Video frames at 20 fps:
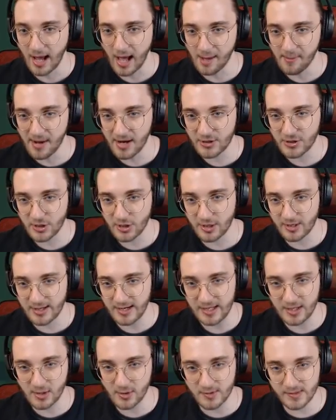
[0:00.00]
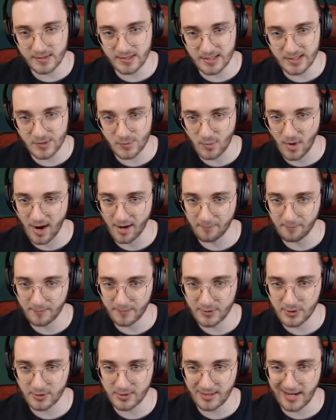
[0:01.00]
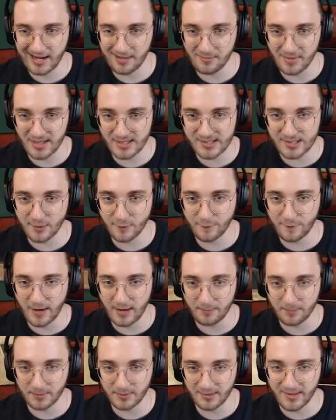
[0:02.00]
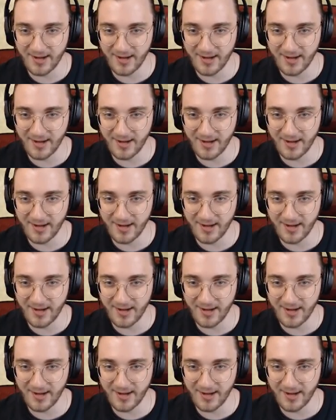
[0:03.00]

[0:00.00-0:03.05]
I'm actually gonna use this ramp to line myself up,